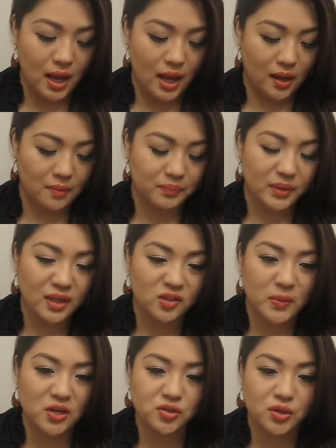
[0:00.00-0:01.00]
Um,
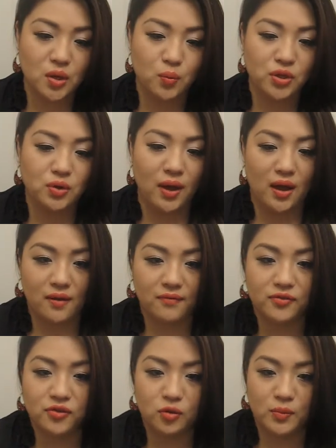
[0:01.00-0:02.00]
especially when you have
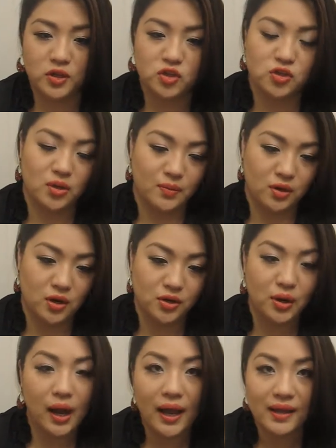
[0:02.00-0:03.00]
so much shimmer on
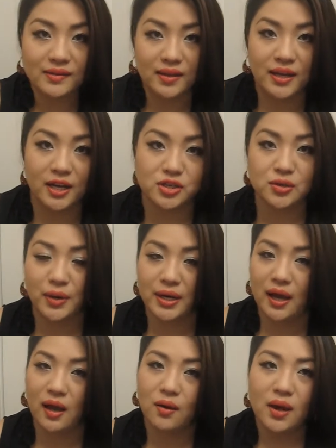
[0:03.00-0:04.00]
your eyes like I do right
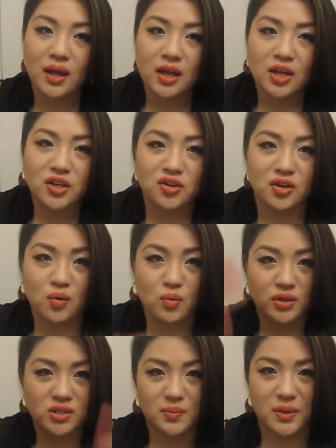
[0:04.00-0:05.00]
now, you don't
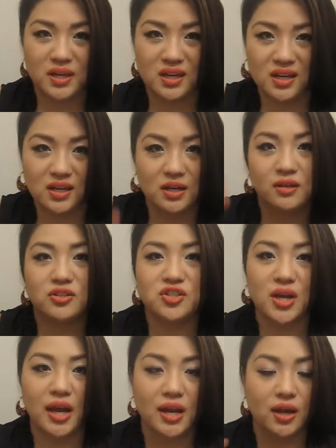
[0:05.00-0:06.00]
want to be, you know,
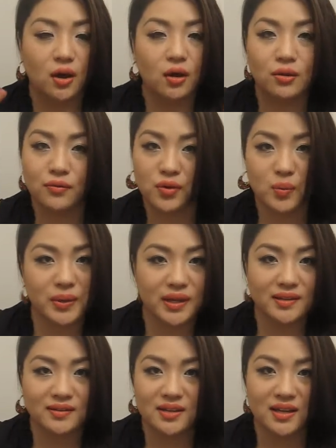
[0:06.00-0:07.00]
shining all over the
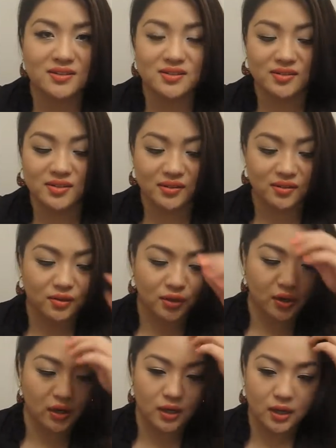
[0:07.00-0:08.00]
place. That just doesn't
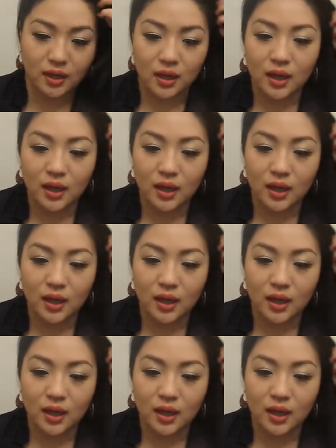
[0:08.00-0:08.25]
look good.